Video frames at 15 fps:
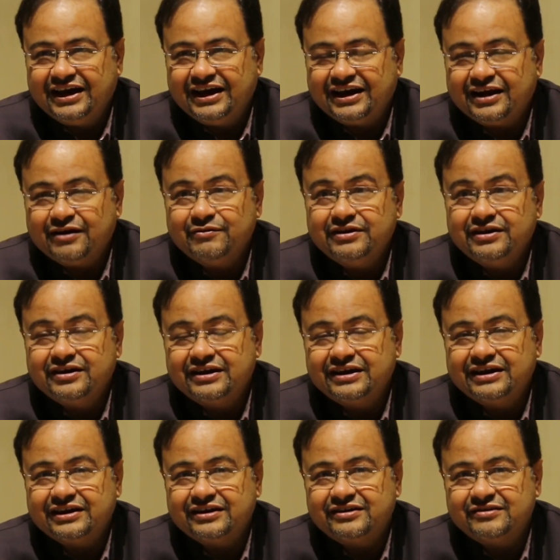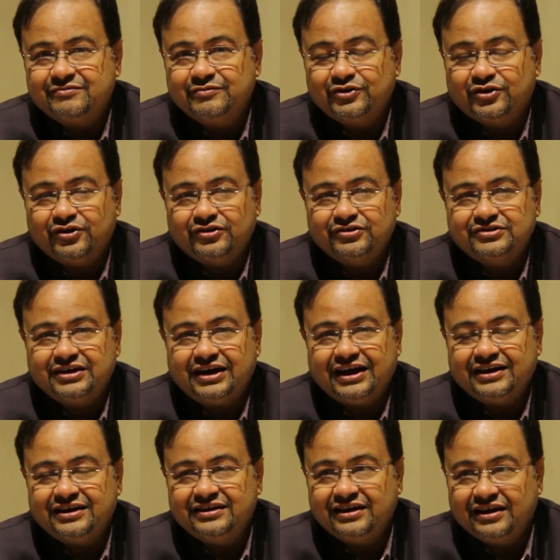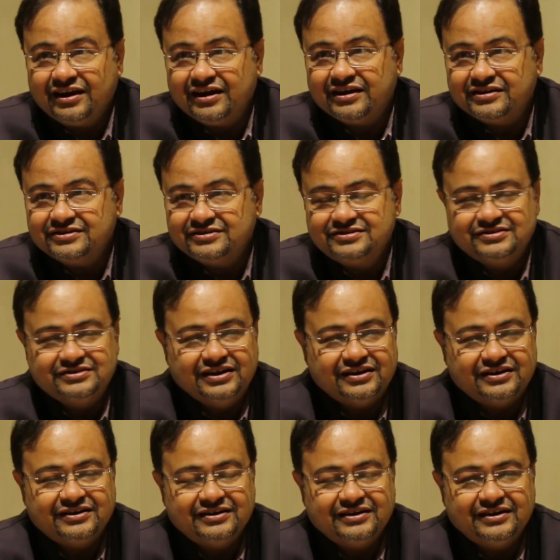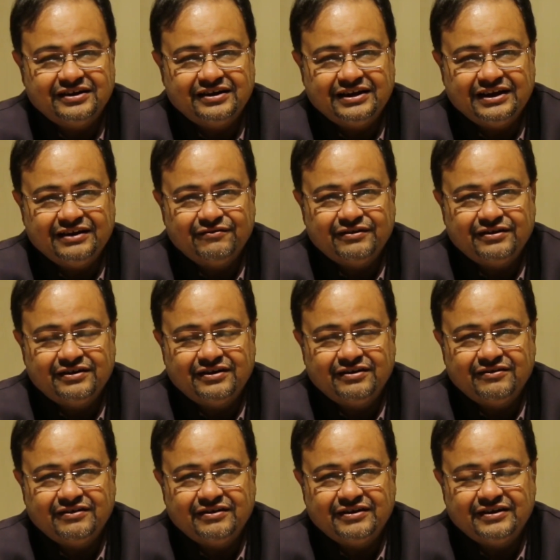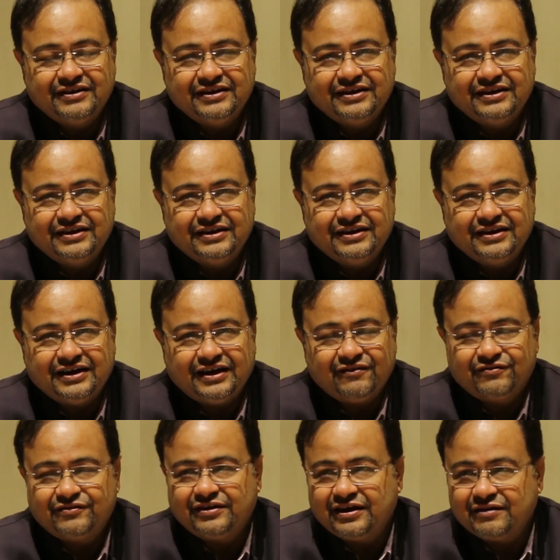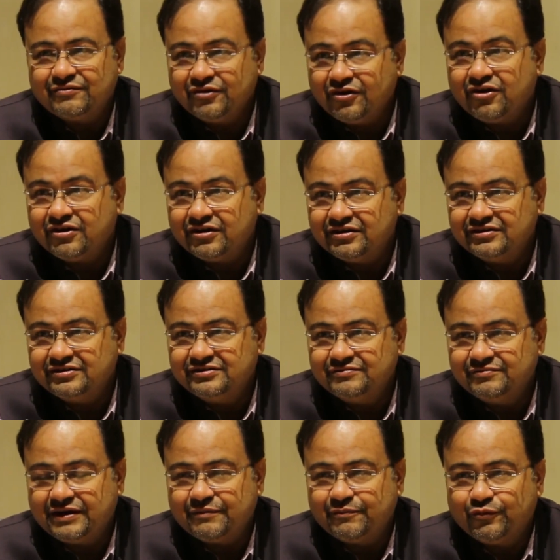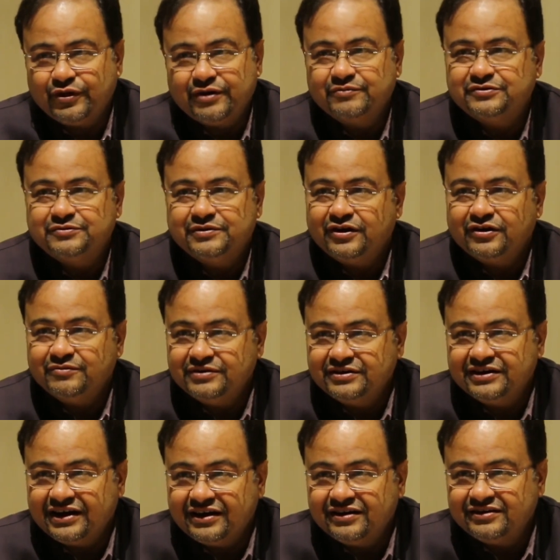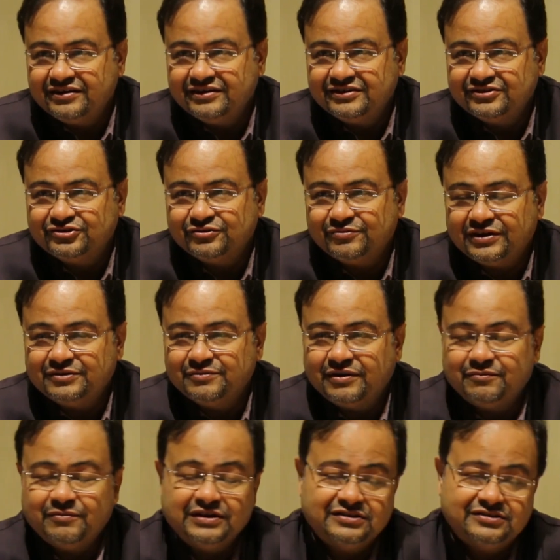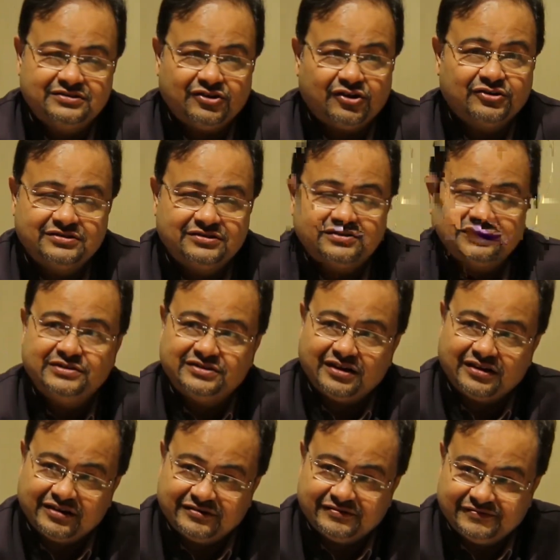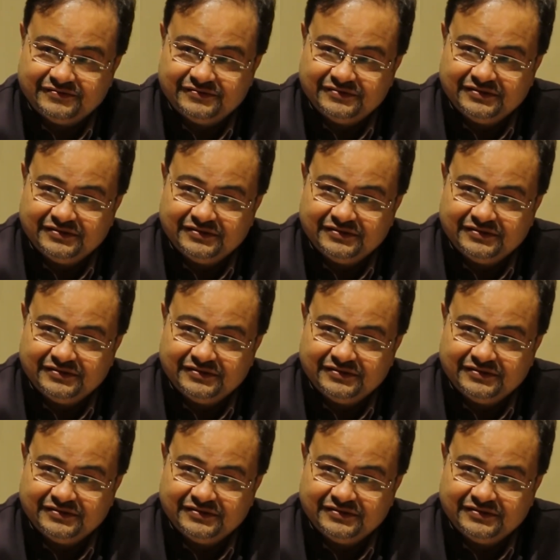And I'm hearing it because I realize that even after I'm gone, my poems may not be read so much, but my songs will be sung.